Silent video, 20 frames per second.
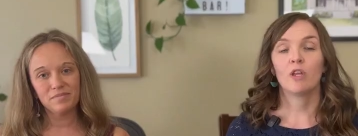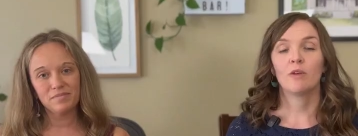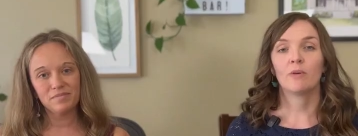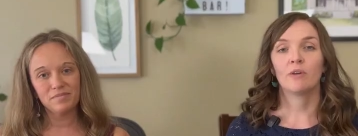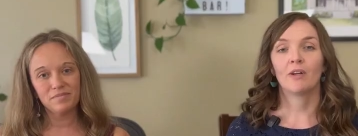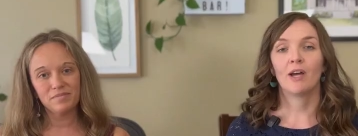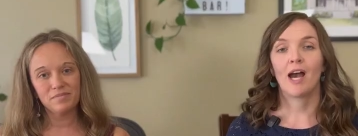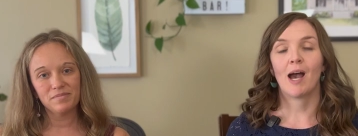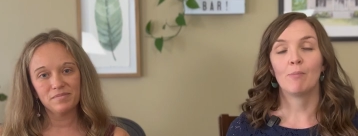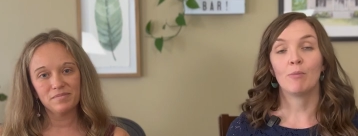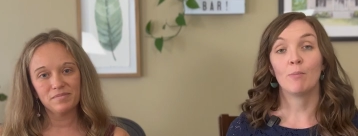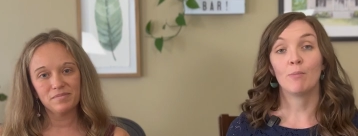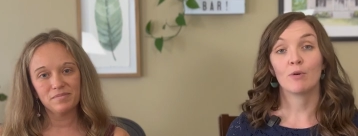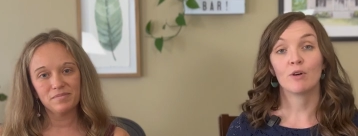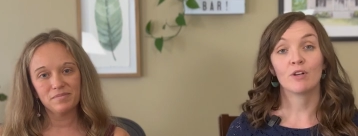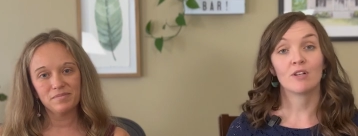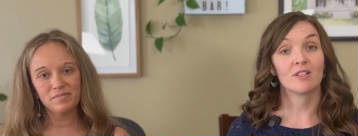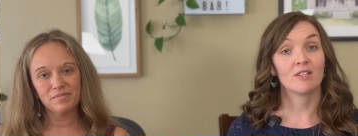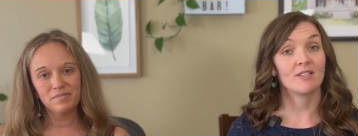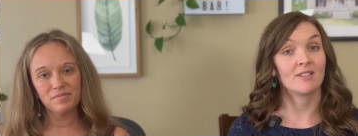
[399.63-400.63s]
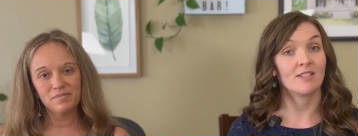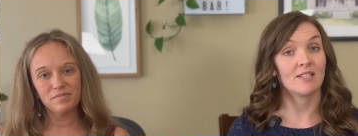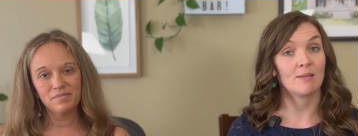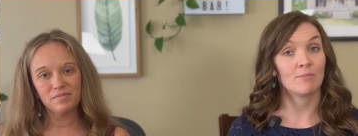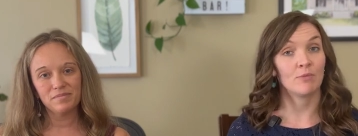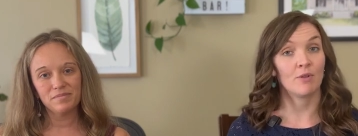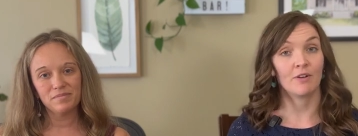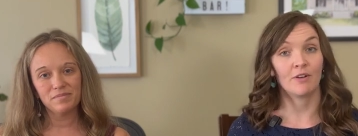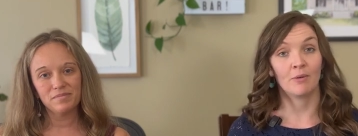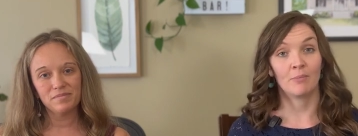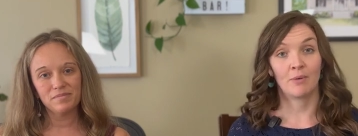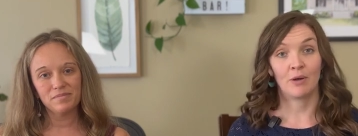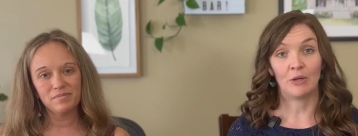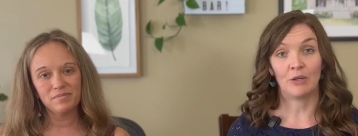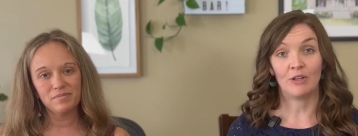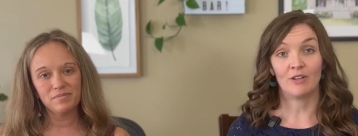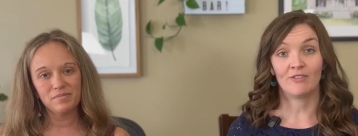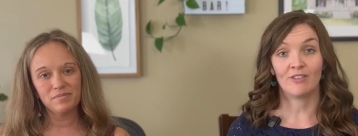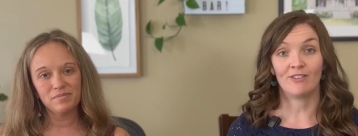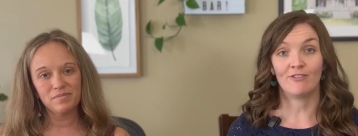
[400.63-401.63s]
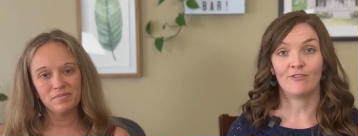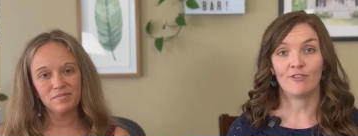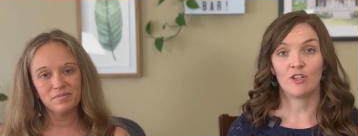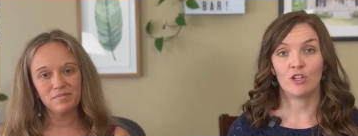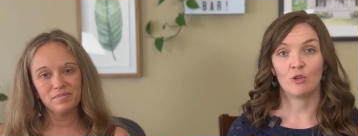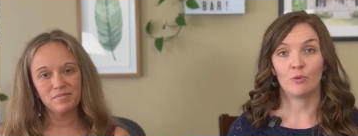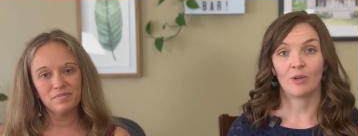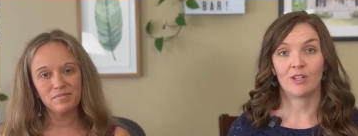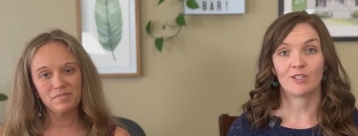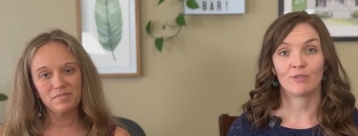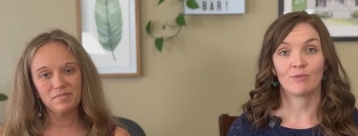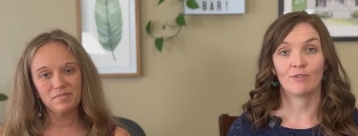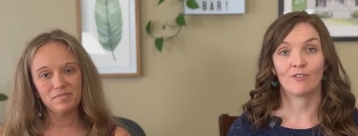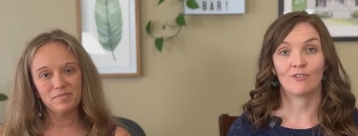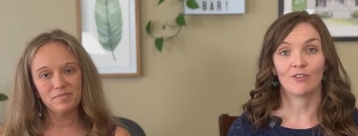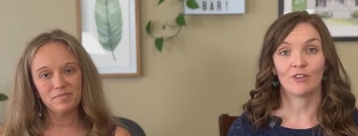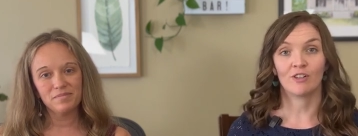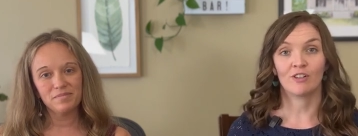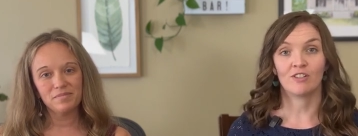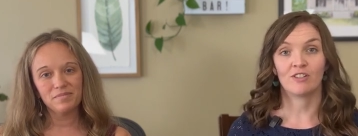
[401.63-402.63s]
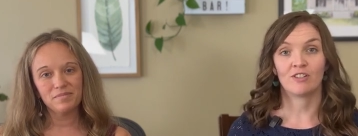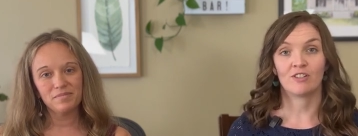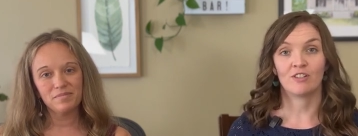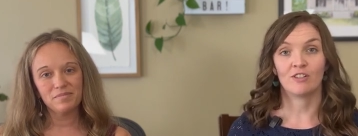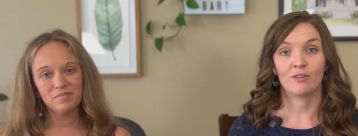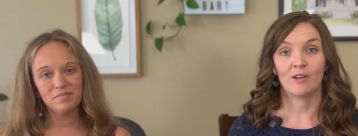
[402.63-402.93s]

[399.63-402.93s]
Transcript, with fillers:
Speaker 1: you can hop aboard a steam locomotive and view what's referred to